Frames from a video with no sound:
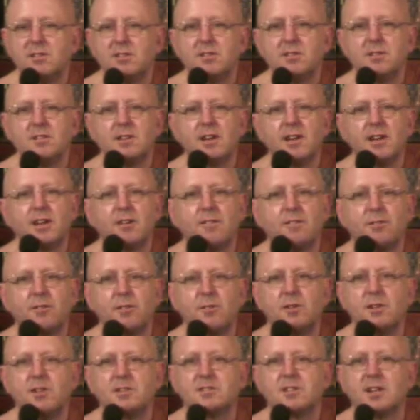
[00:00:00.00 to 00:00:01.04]
And a few
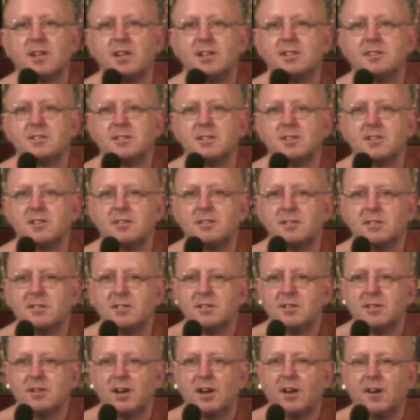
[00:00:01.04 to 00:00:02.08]
years later,
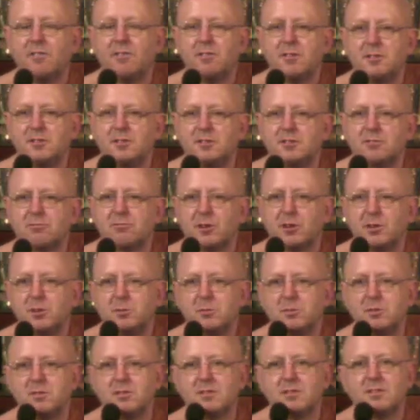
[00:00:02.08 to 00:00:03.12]
after he disrobed,
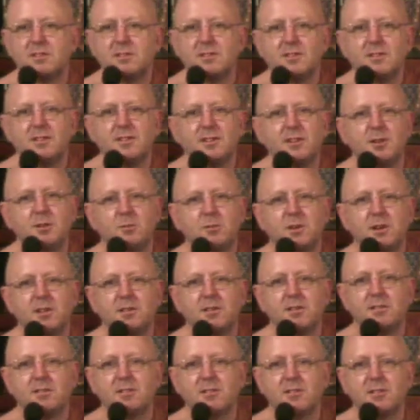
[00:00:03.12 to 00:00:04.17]
he
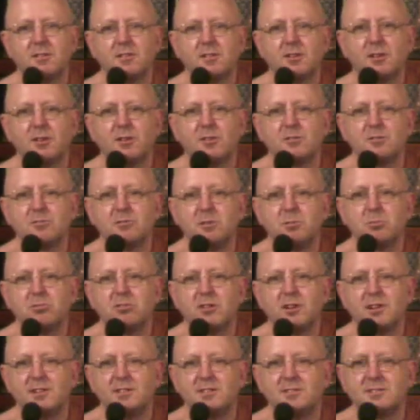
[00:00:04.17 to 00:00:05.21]
won the lottery
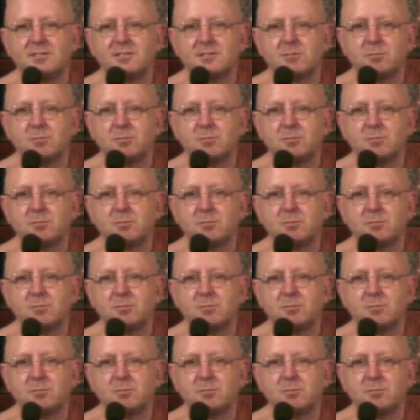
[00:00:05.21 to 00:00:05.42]
prize.